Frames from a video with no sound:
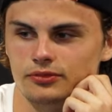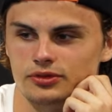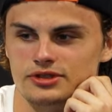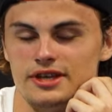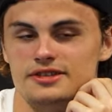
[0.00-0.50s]

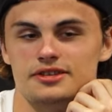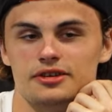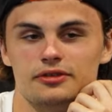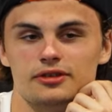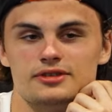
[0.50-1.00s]

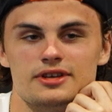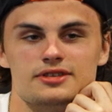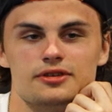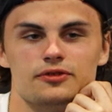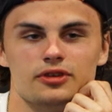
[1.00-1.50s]

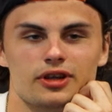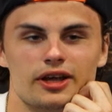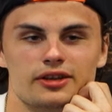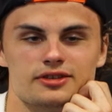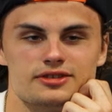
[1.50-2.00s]
sensitive to
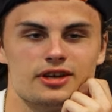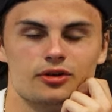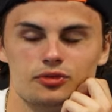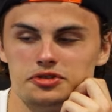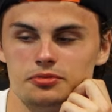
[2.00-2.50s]
light and
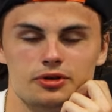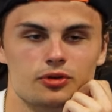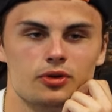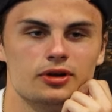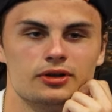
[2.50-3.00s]
sound was a big
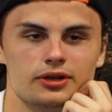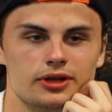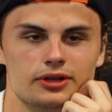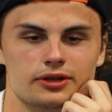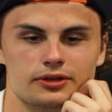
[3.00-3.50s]
one,
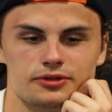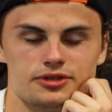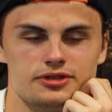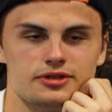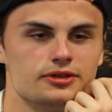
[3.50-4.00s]
and then
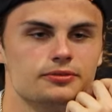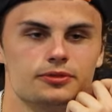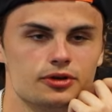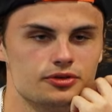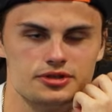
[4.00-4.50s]
just
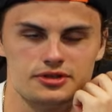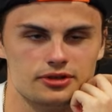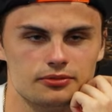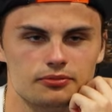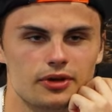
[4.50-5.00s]
just
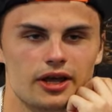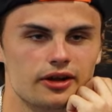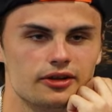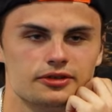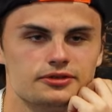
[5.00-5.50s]
a
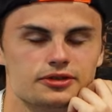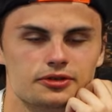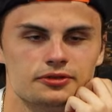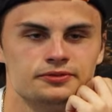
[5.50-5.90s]
headache. So,